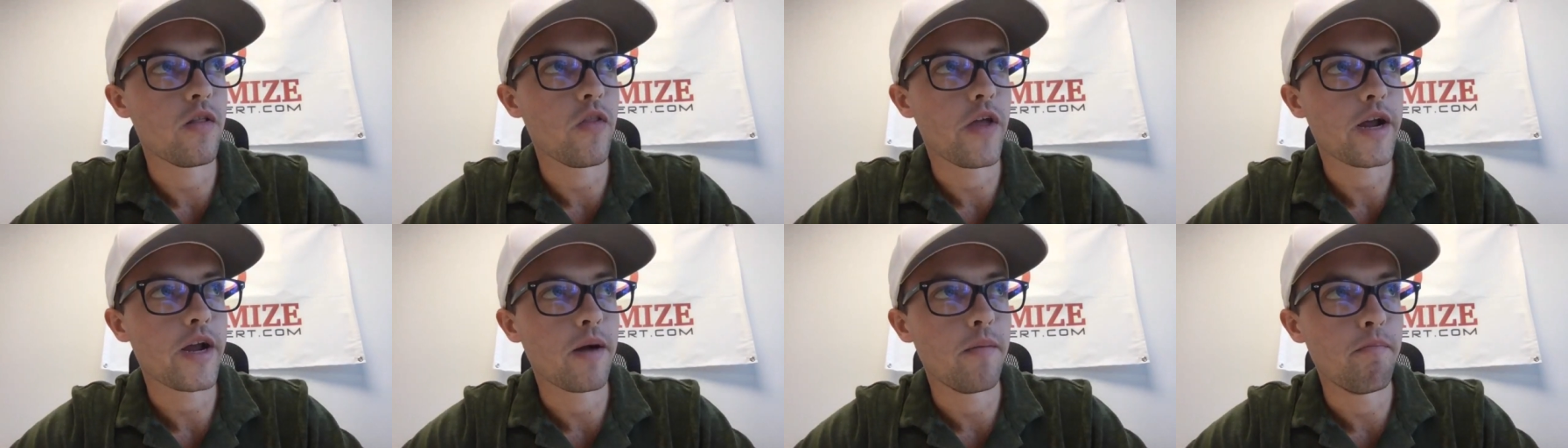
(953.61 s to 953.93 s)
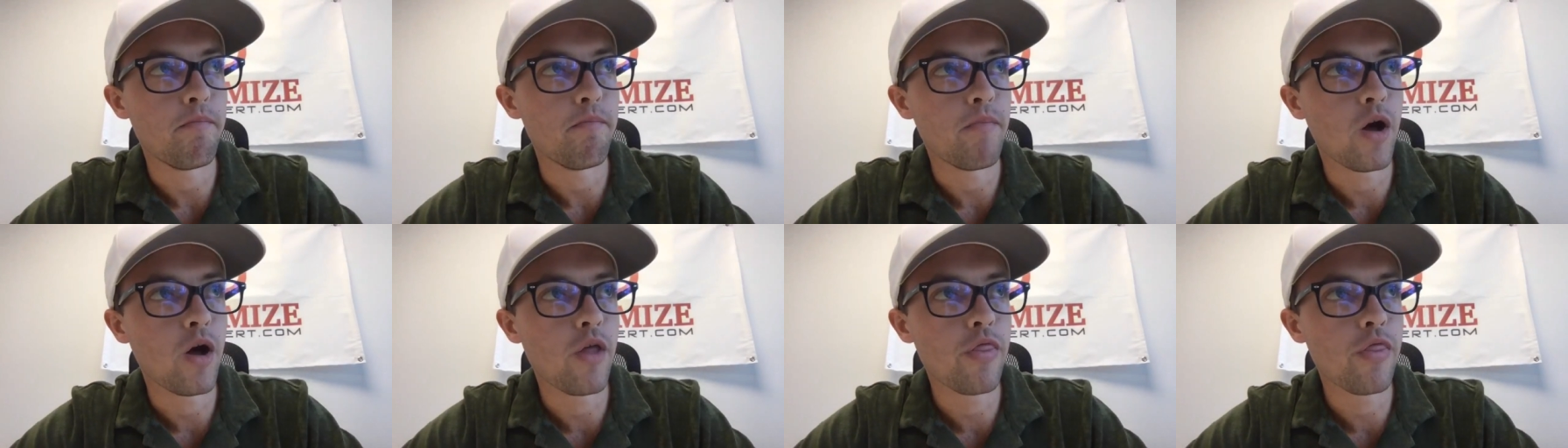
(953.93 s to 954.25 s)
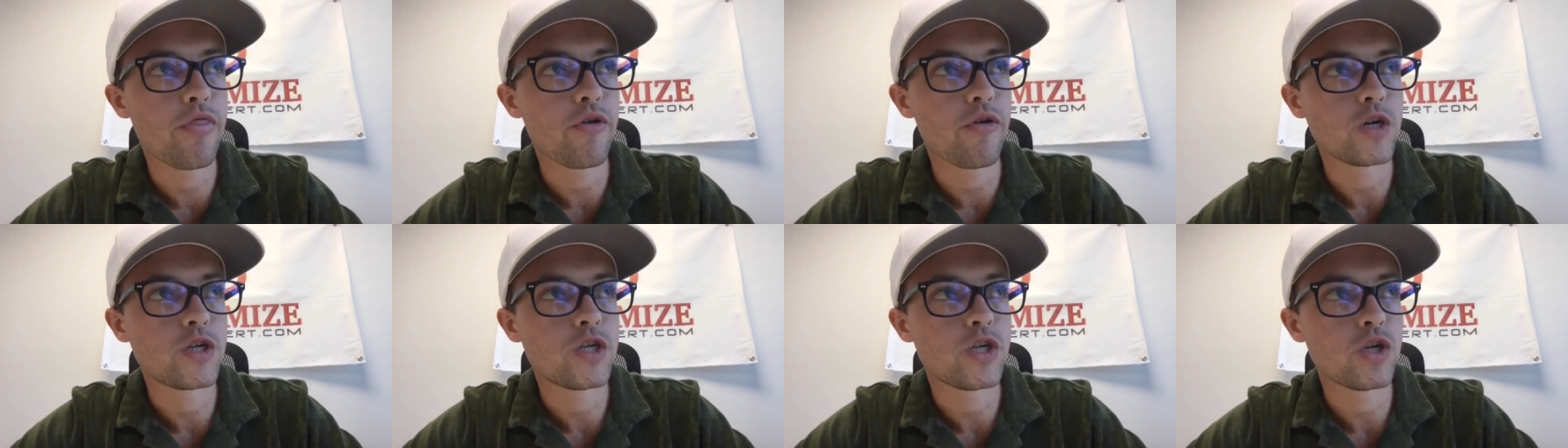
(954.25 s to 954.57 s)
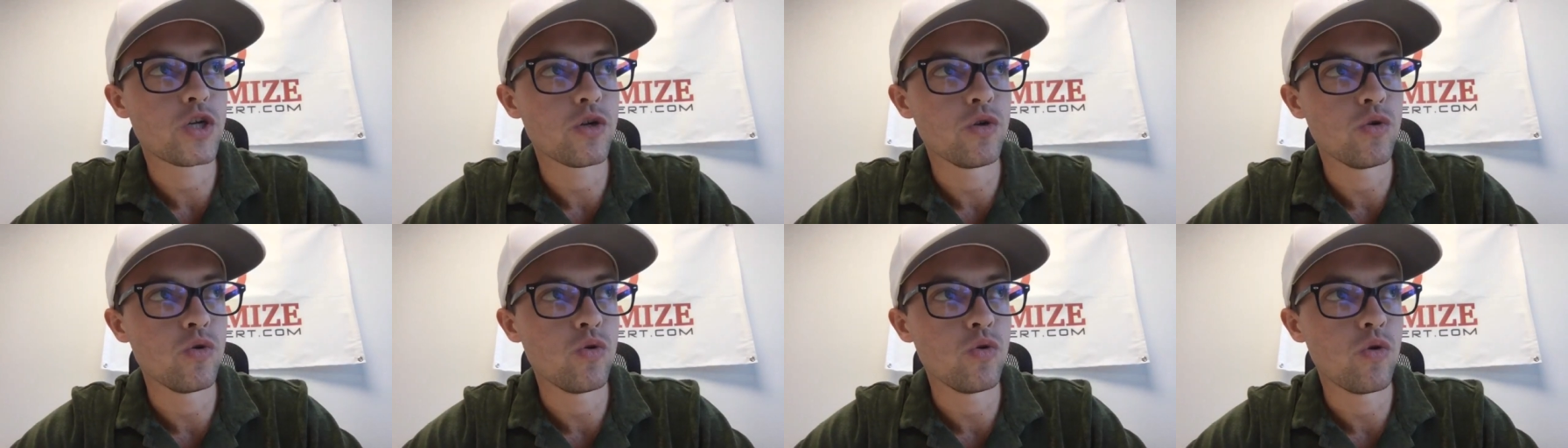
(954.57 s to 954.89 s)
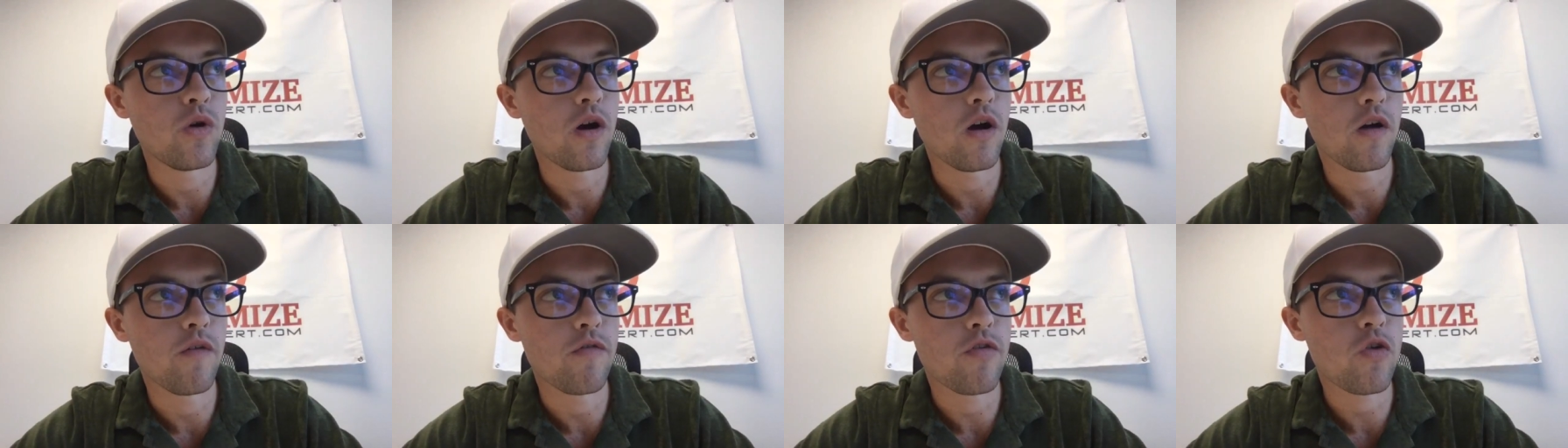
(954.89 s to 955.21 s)
like a month or
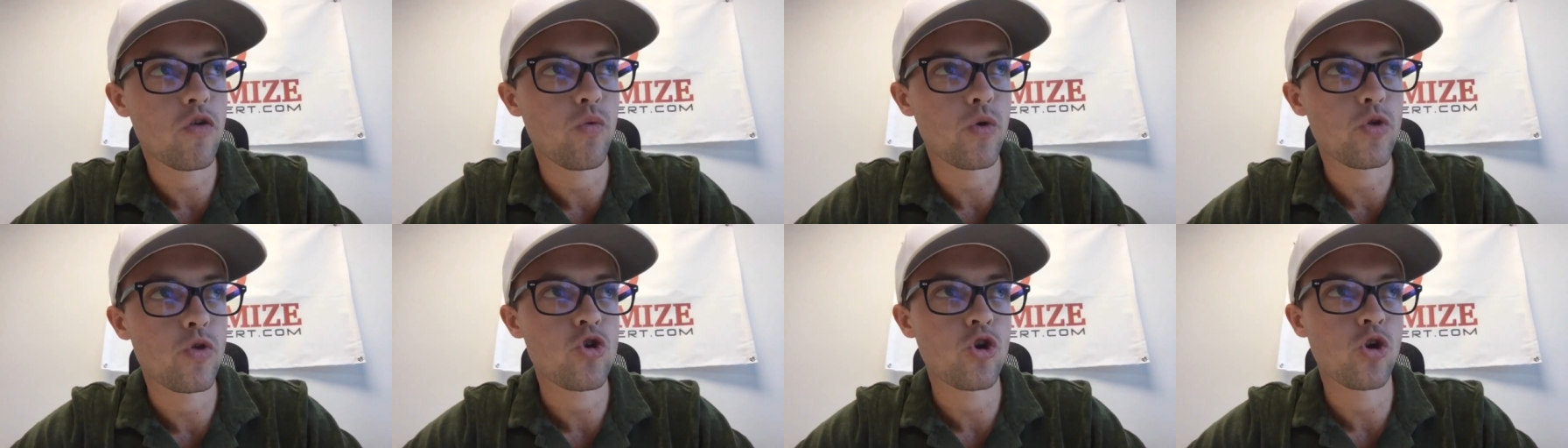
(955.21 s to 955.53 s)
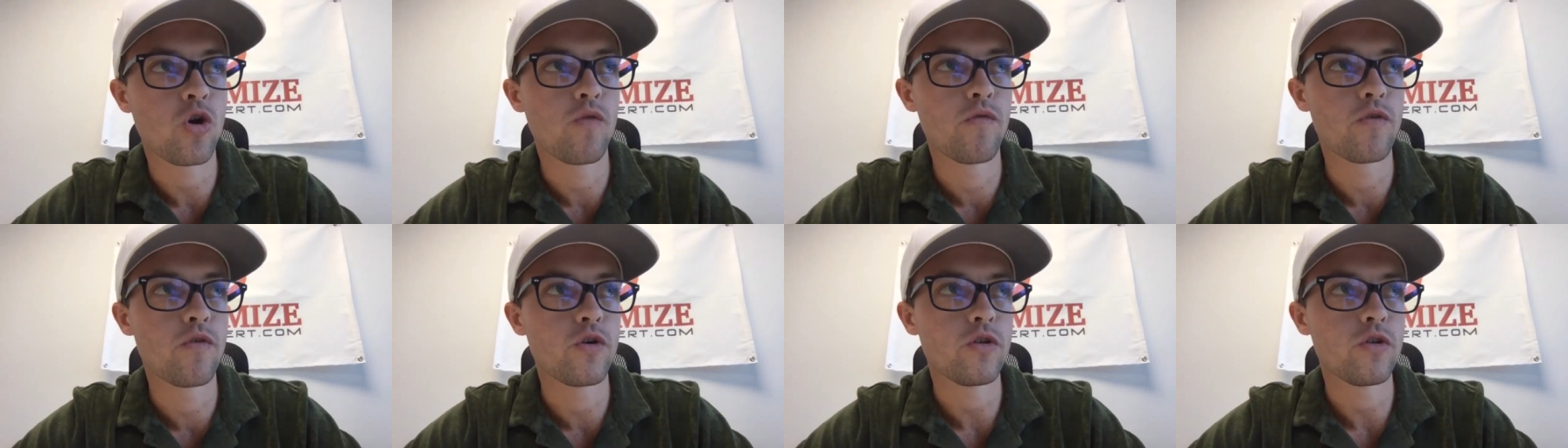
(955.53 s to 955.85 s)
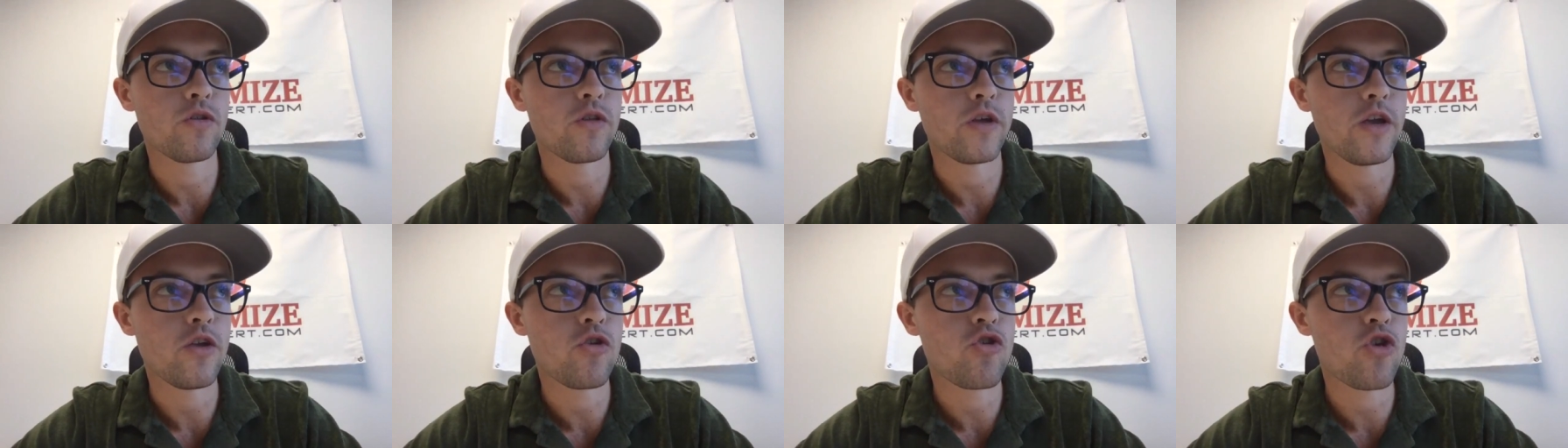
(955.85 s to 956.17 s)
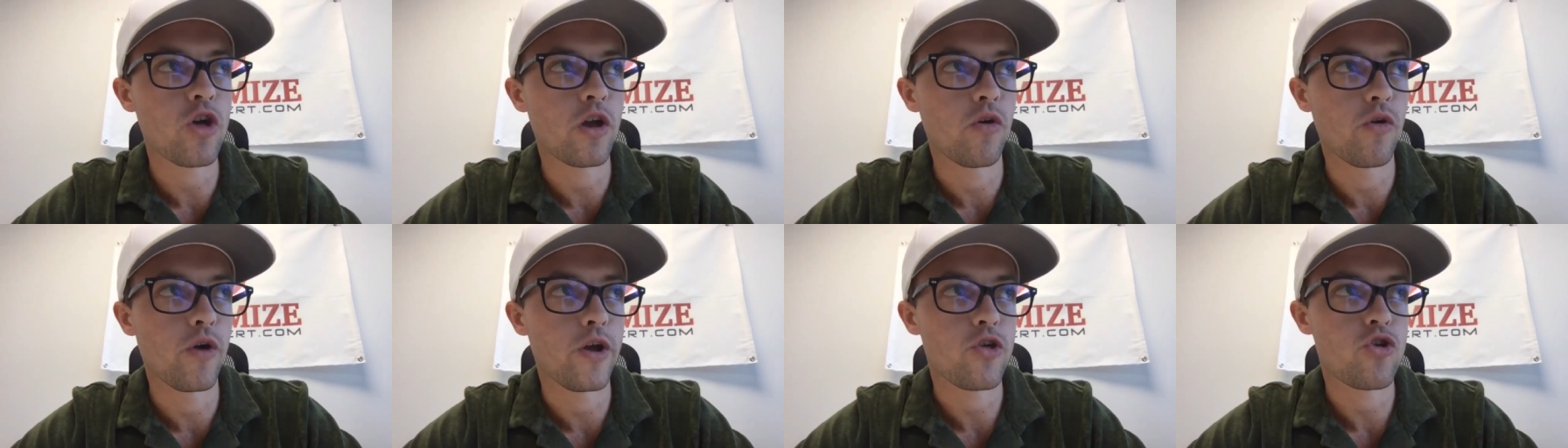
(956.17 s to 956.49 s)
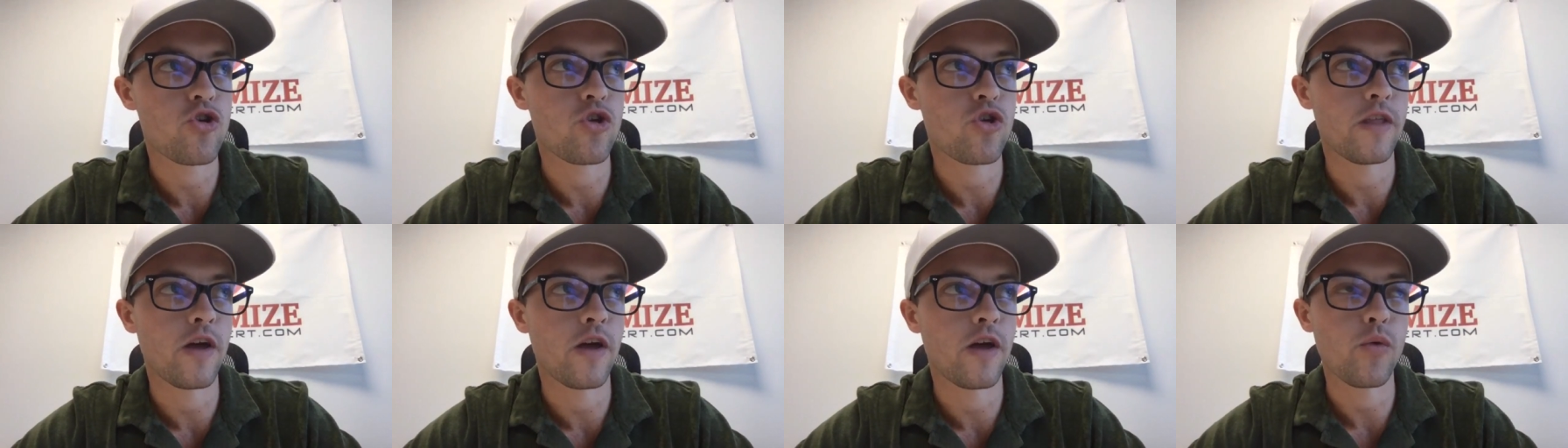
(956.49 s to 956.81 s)
two of switching over to lead
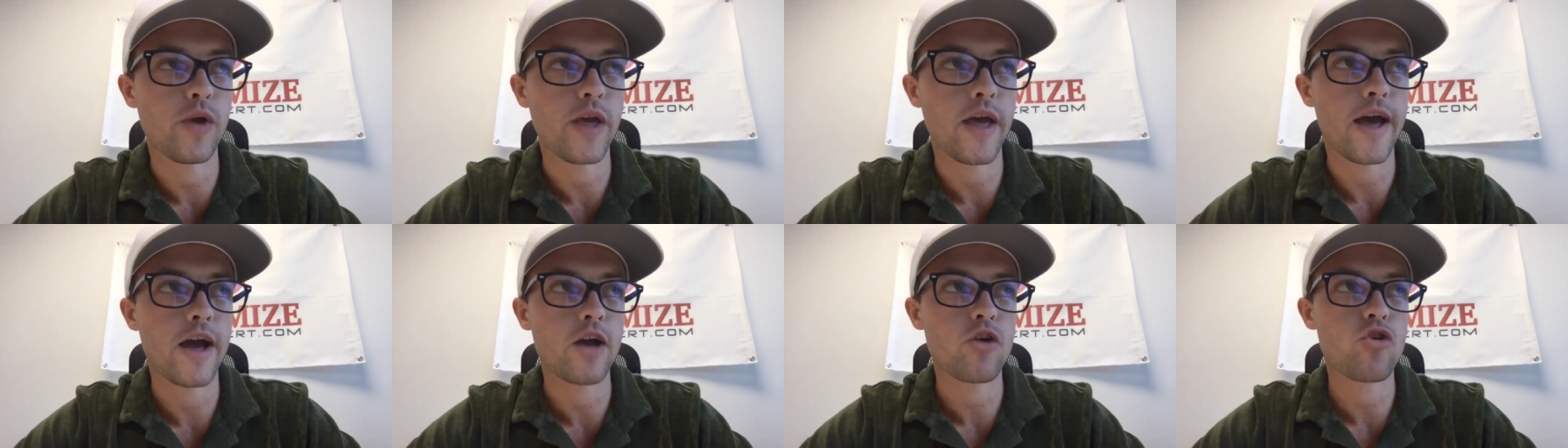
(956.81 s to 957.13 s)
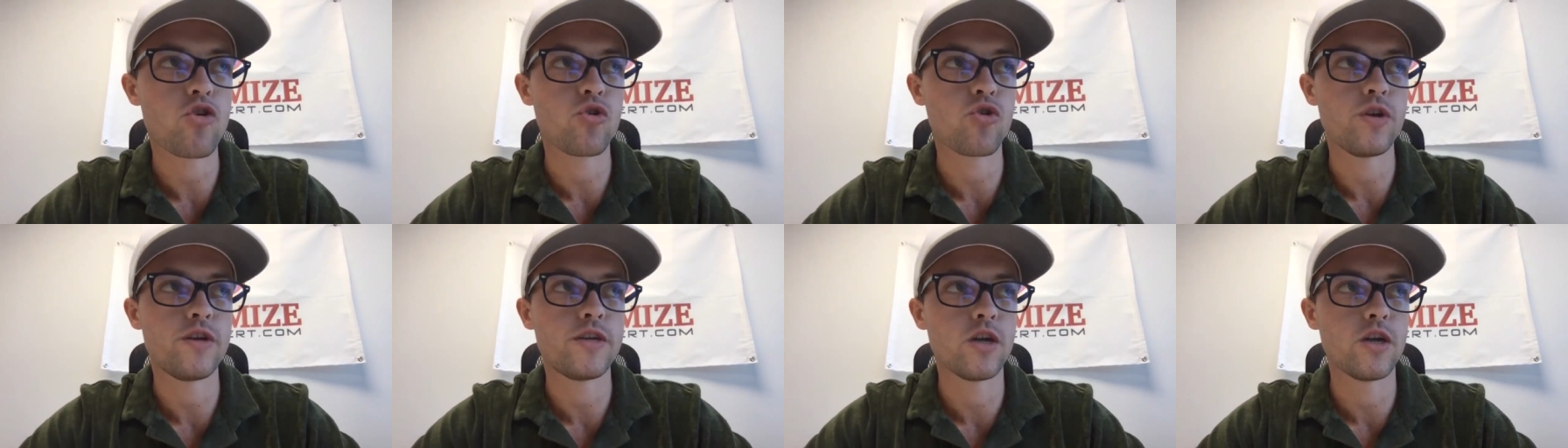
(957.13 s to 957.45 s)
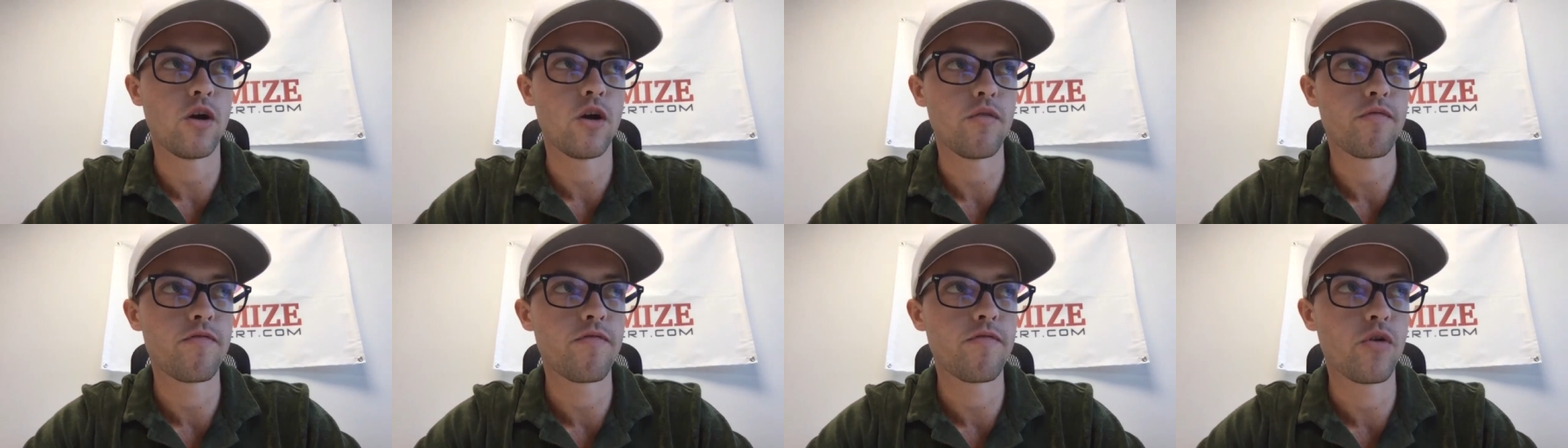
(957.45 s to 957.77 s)
generation that we actually did our